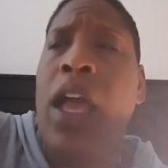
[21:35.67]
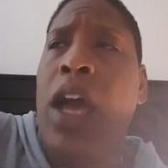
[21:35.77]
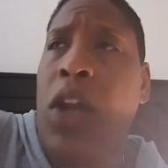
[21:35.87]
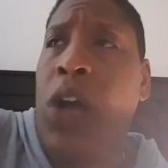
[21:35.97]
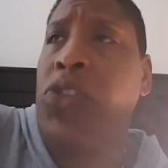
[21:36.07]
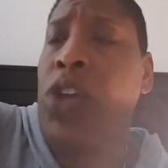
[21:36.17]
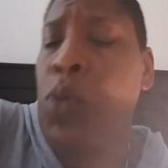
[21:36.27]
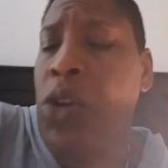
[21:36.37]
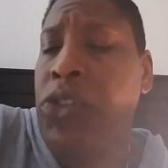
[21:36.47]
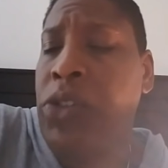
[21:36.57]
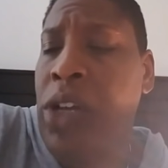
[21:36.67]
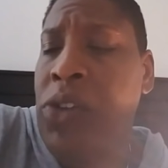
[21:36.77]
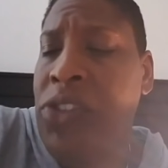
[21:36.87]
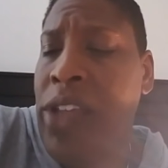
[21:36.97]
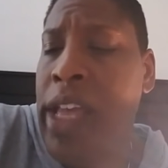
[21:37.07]
And also I want you to
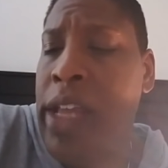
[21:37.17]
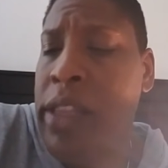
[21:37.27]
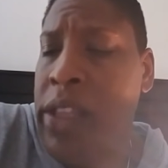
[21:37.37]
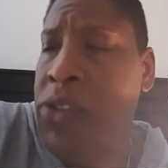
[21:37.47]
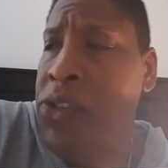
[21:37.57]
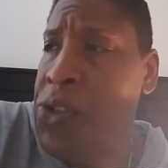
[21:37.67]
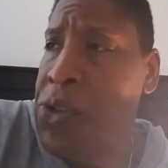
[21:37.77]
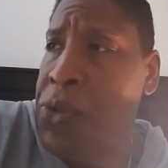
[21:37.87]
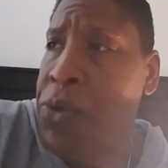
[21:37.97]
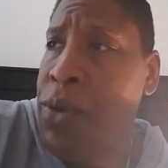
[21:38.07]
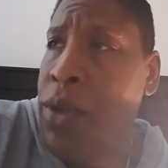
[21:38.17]
understand this too.